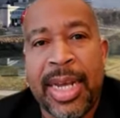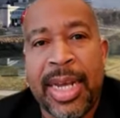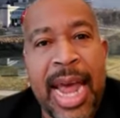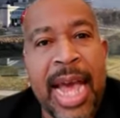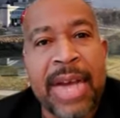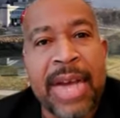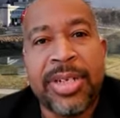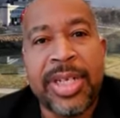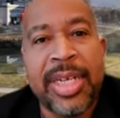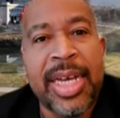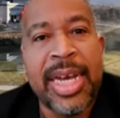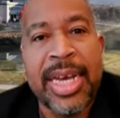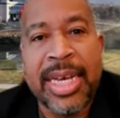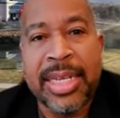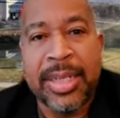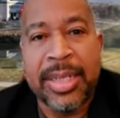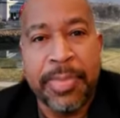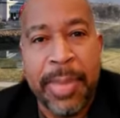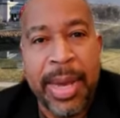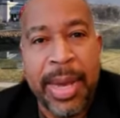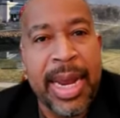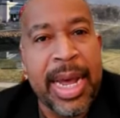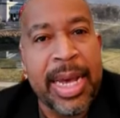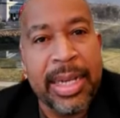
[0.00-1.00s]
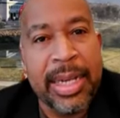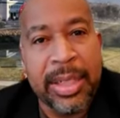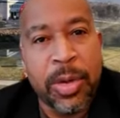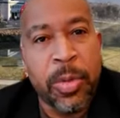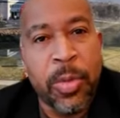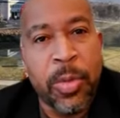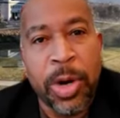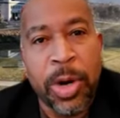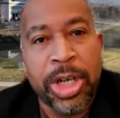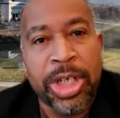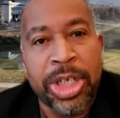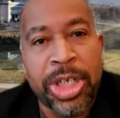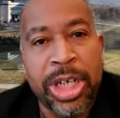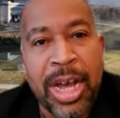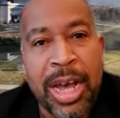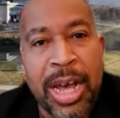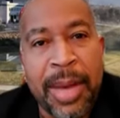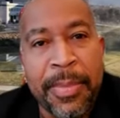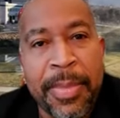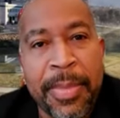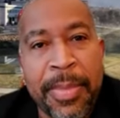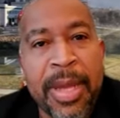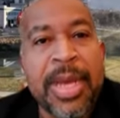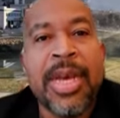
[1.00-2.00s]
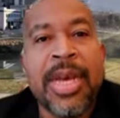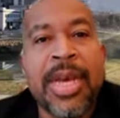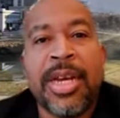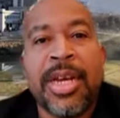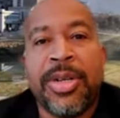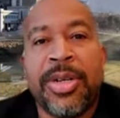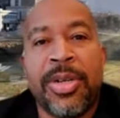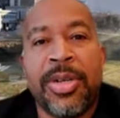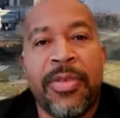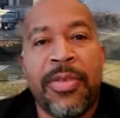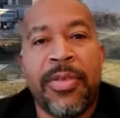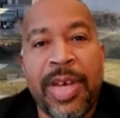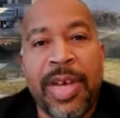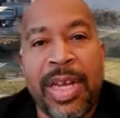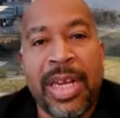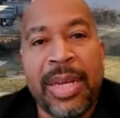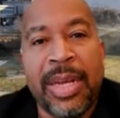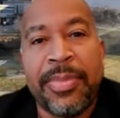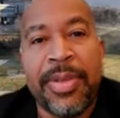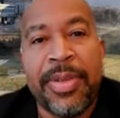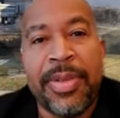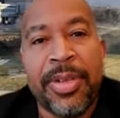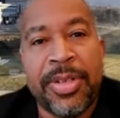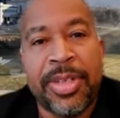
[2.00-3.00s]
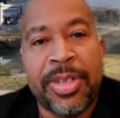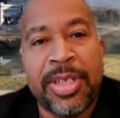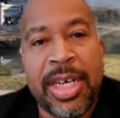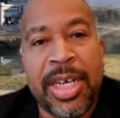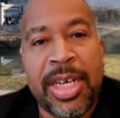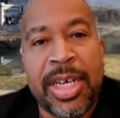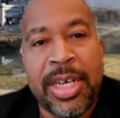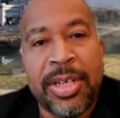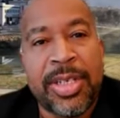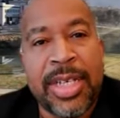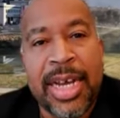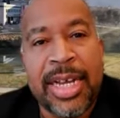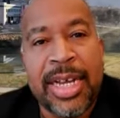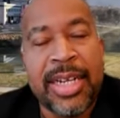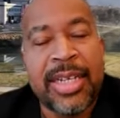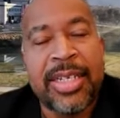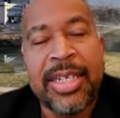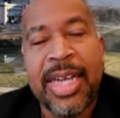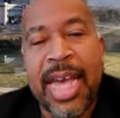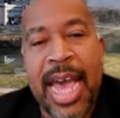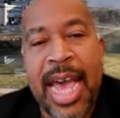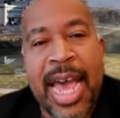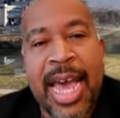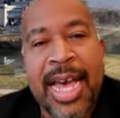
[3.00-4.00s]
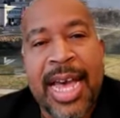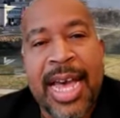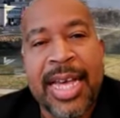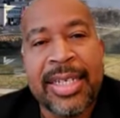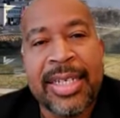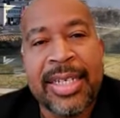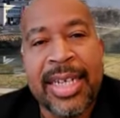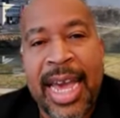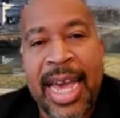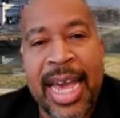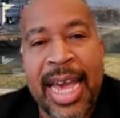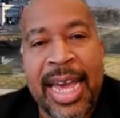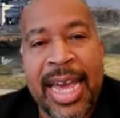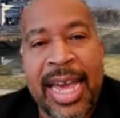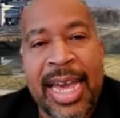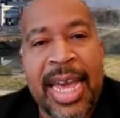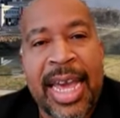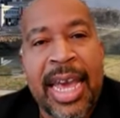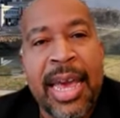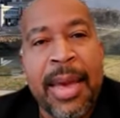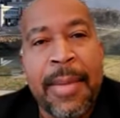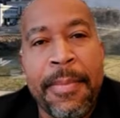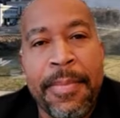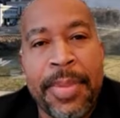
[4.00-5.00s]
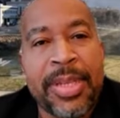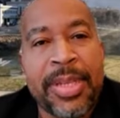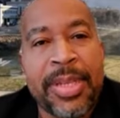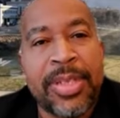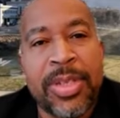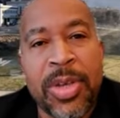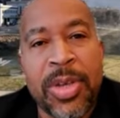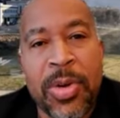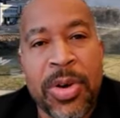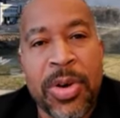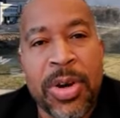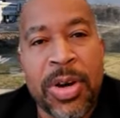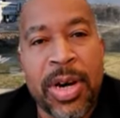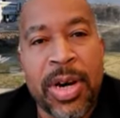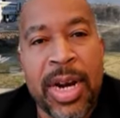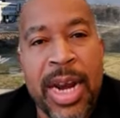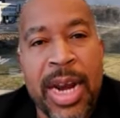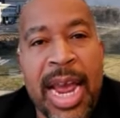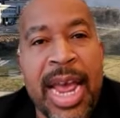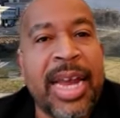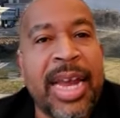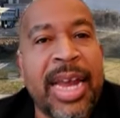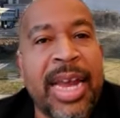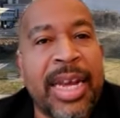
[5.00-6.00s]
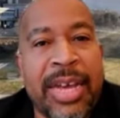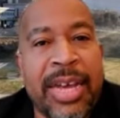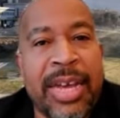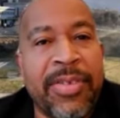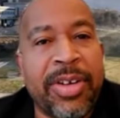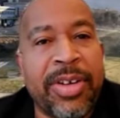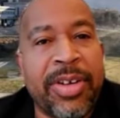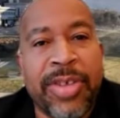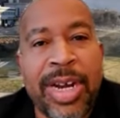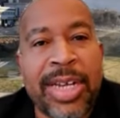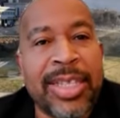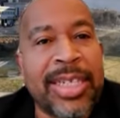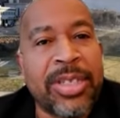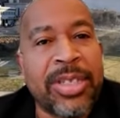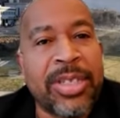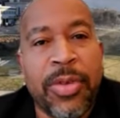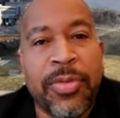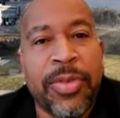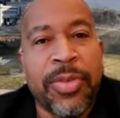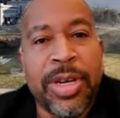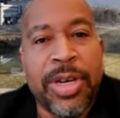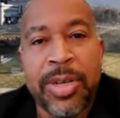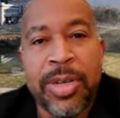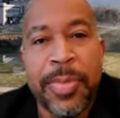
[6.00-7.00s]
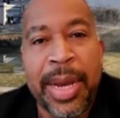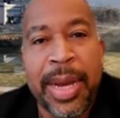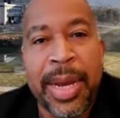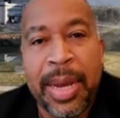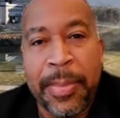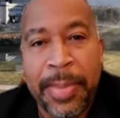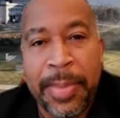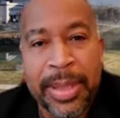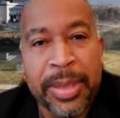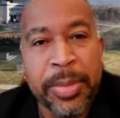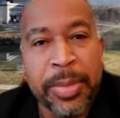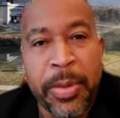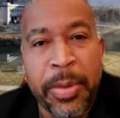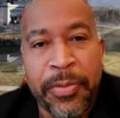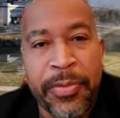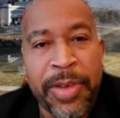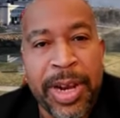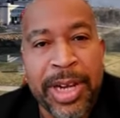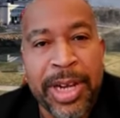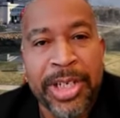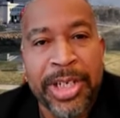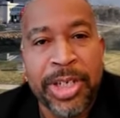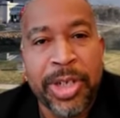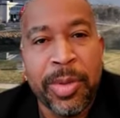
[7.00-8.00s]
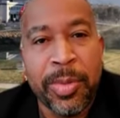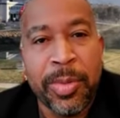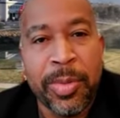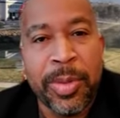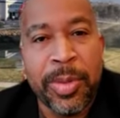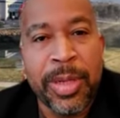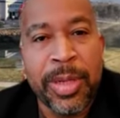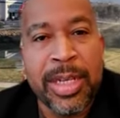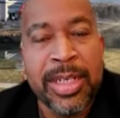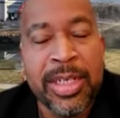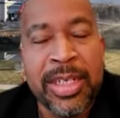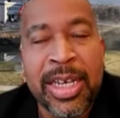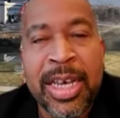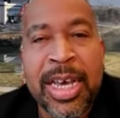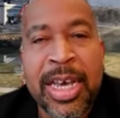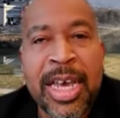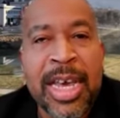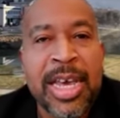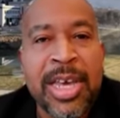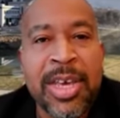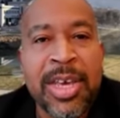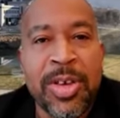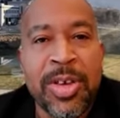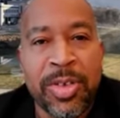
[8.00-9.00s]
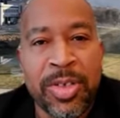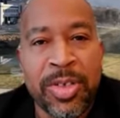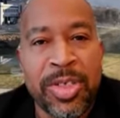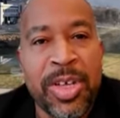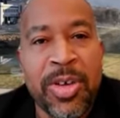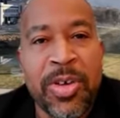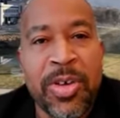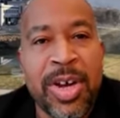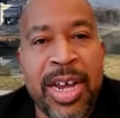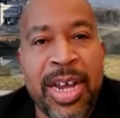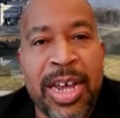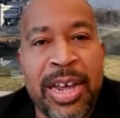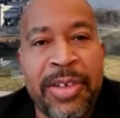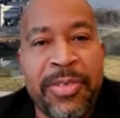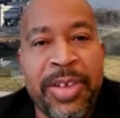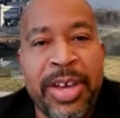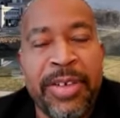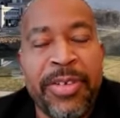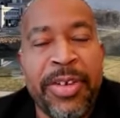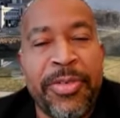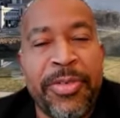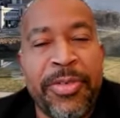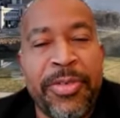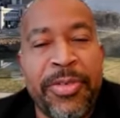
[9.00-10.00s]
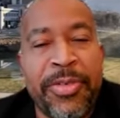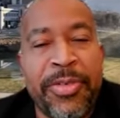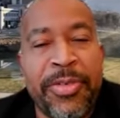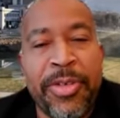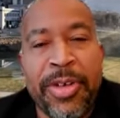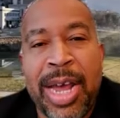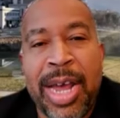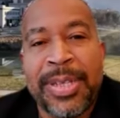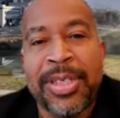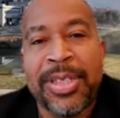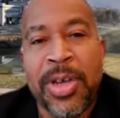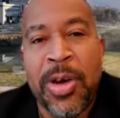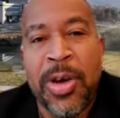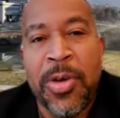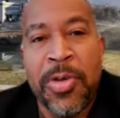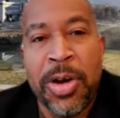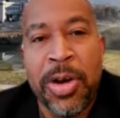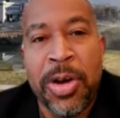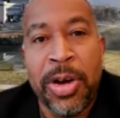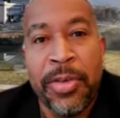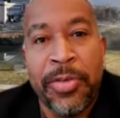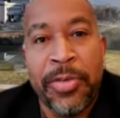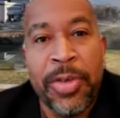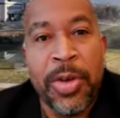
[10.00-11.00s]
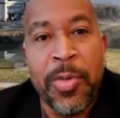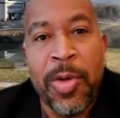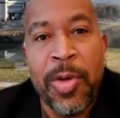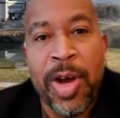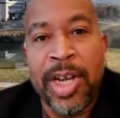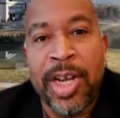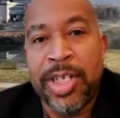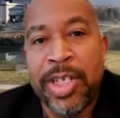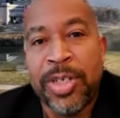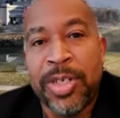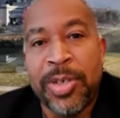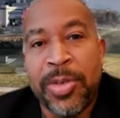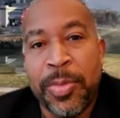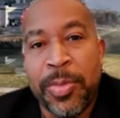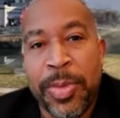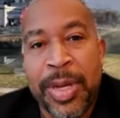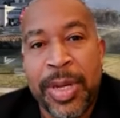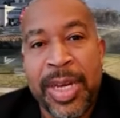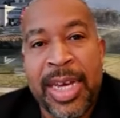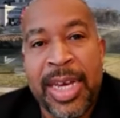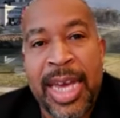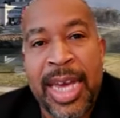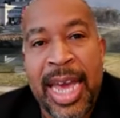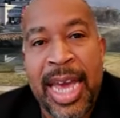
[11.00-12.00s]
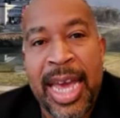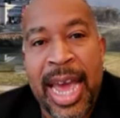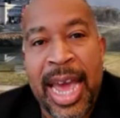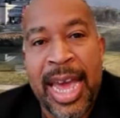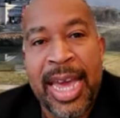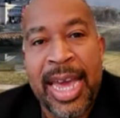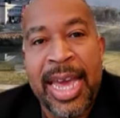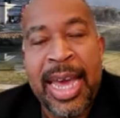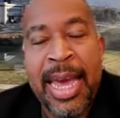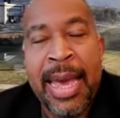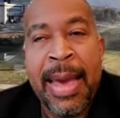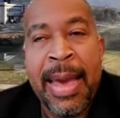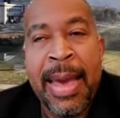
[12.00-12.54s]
It actually is meant as a workshop to develop your skill sets as a business owner, and even translates over into being a business professional, because you're still gonna, even if you're not a business owner, if you want to be a